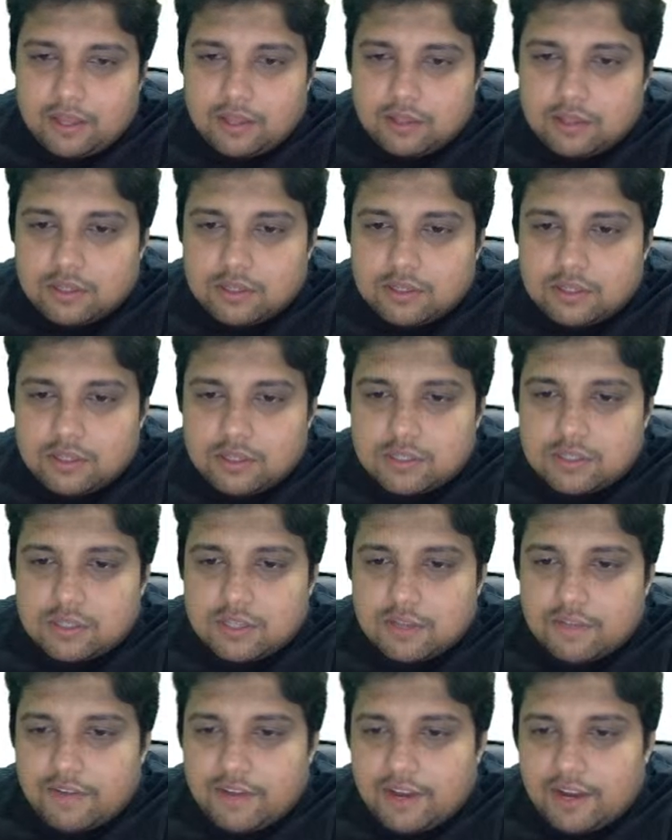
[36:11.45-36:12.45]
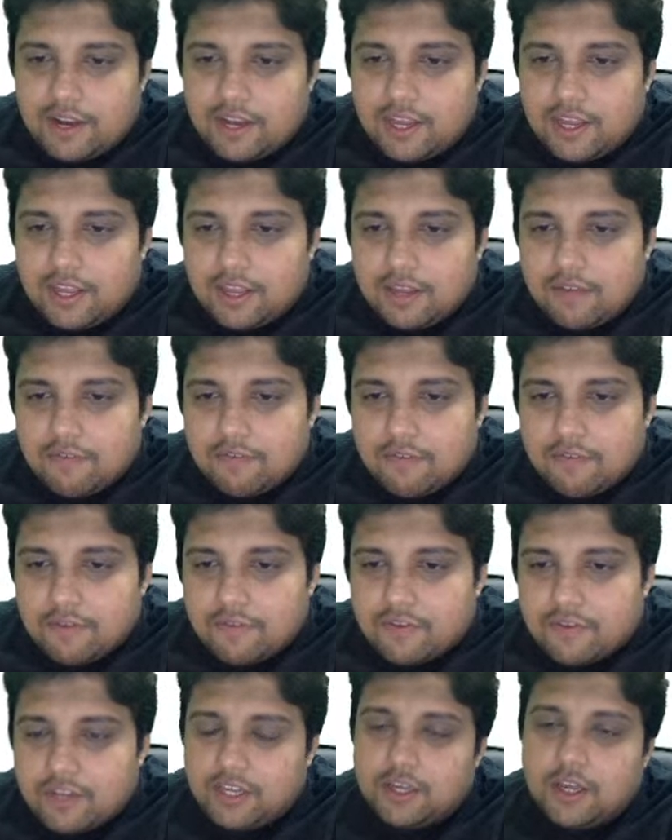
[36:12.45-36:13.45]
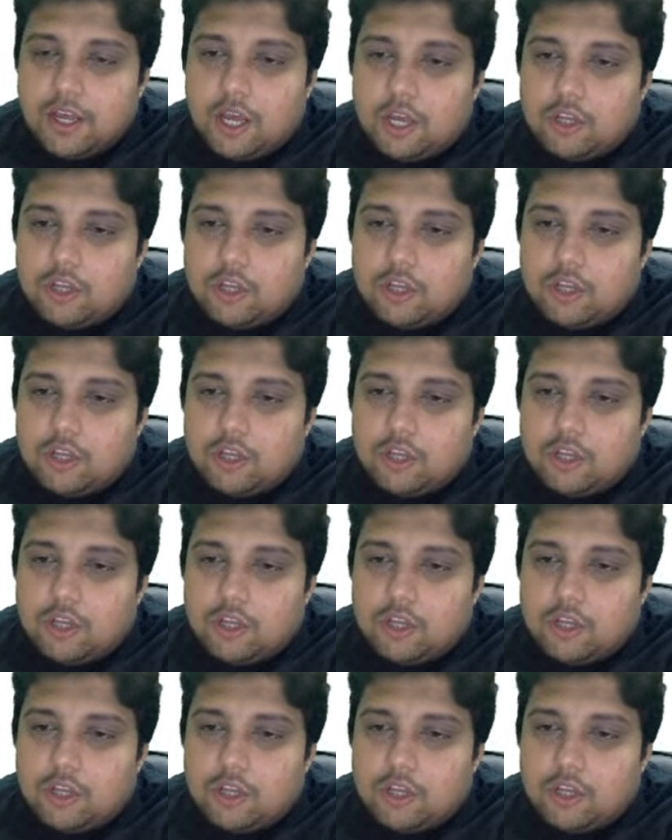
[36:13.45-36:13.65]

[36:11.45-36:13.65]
this is 70 50.